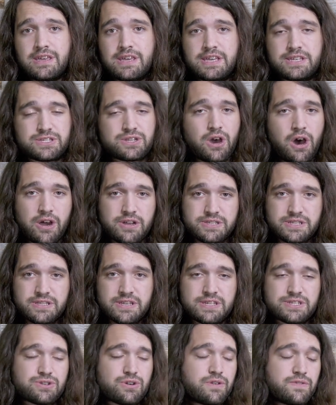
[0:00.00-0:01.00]
is causing
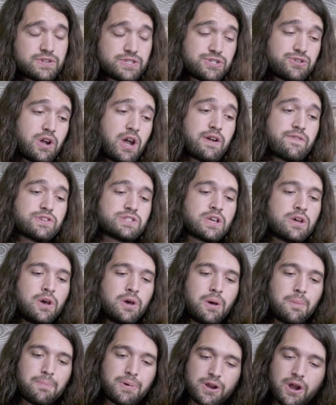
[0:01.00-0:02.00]
this, or if it's drivers.
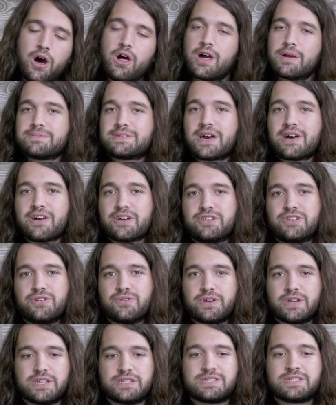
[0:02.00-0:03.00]
But all I'm telling
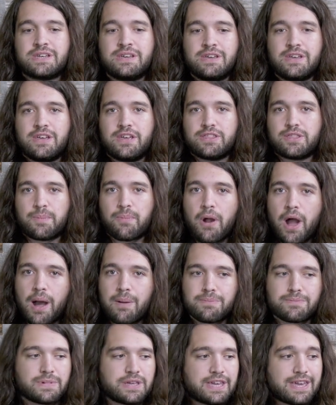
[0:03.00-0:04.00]
you is the
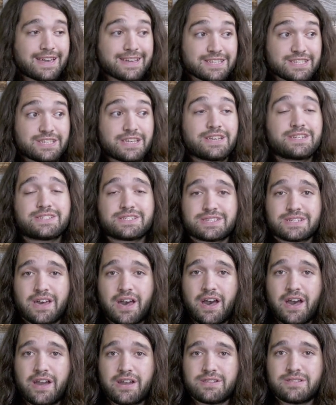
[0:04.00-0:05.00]
problem exists
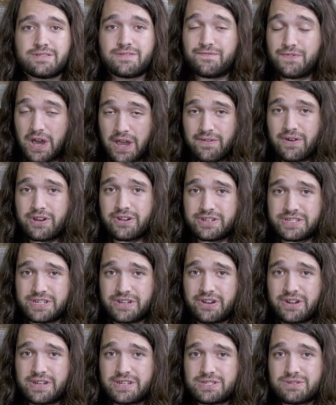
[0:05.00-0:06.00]
on the 500
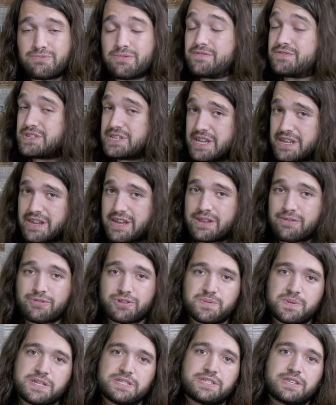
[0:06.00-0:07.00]
series. We've seen it,
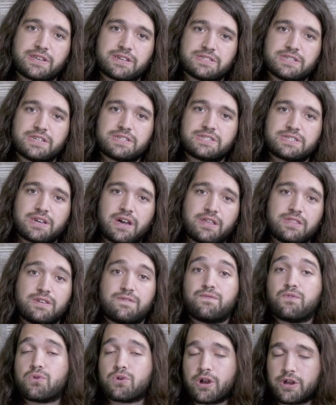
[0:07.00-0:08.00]
which means it exists on
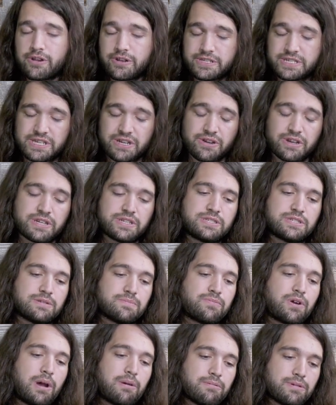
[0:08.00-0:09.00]
the 400 series,
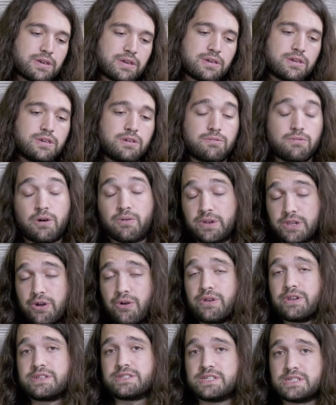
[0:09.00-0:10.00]
and probably, well, we
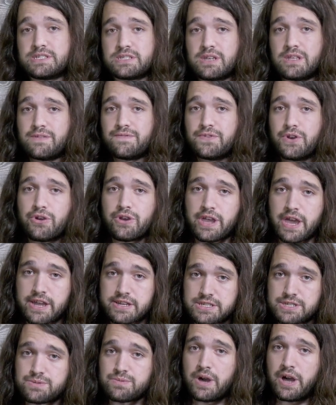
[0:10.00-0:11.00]
know it exists on the Fury
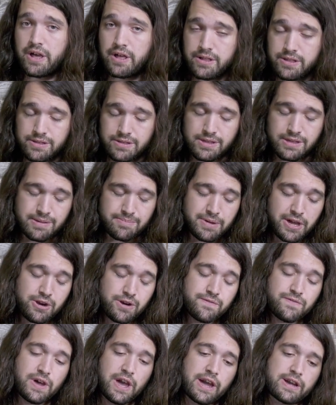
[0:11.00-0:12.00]
X as well,
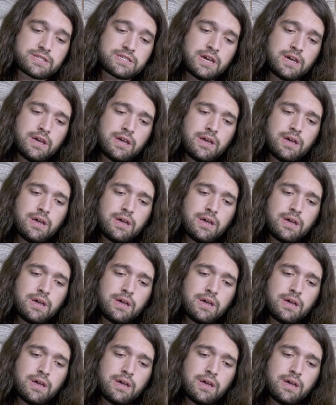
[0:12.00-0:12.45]
matter of fact.